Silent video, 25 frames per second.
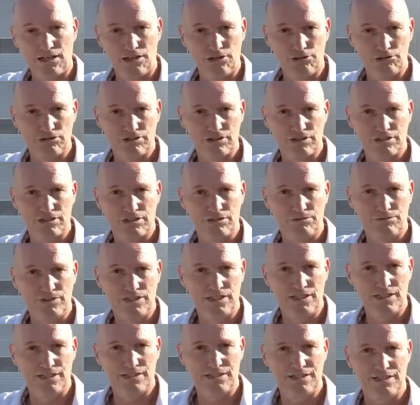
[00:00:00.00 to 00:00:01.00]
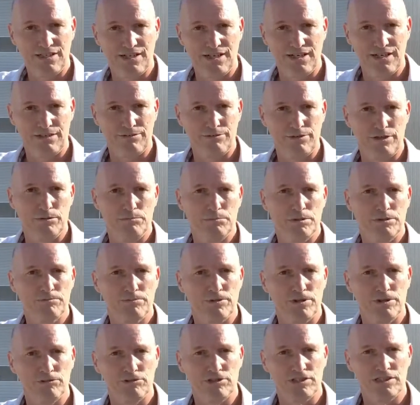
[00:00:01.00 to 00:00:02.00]
closed, so we get an anaerobic
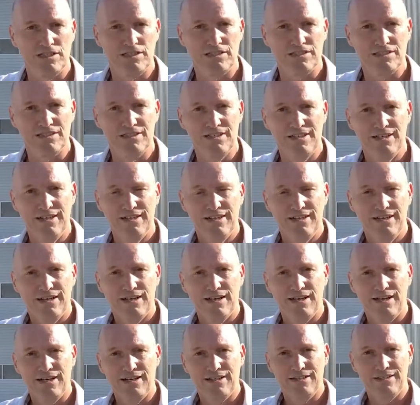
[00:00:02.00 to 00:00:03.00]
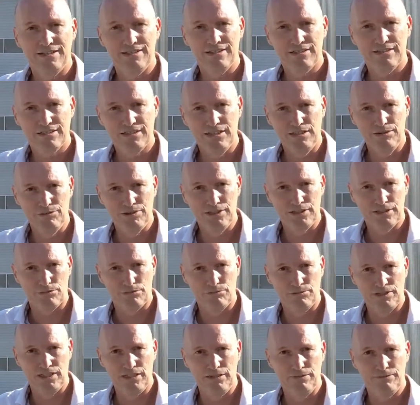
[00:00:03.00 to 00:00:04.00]
process. And the seaweed
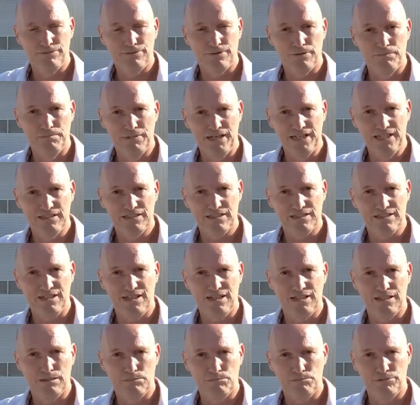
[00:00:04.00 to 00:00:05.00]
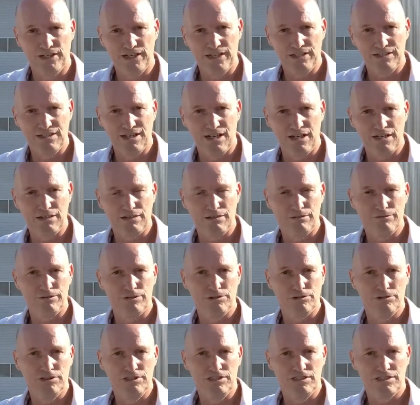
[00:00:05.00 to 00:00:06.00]
already ferments, and the breakdown of
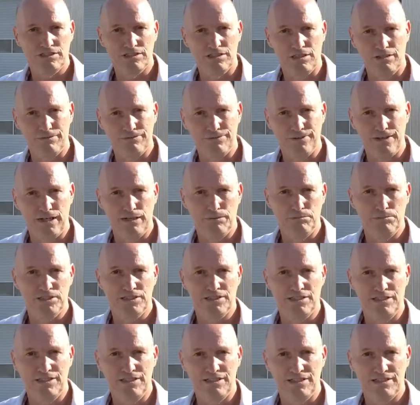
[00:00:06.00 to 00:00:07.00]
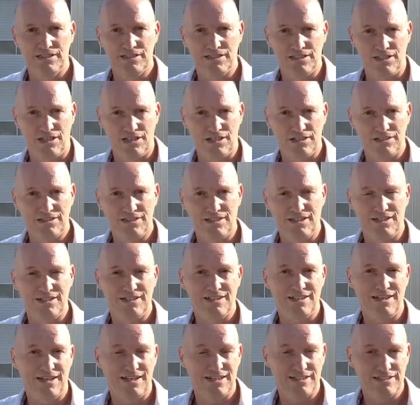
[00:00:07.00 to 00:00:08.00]
all these tough fibers in it starts
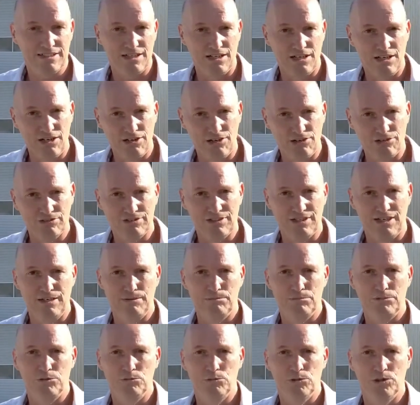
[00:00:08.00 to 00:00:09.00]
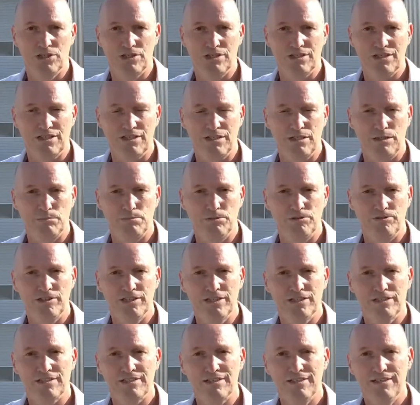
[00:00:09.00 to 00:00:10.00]
and has a long time to work and
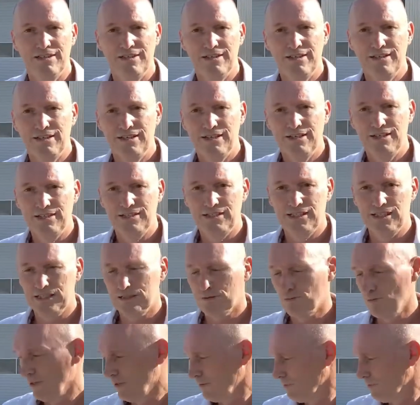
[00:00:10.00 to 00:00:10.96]
operate. In this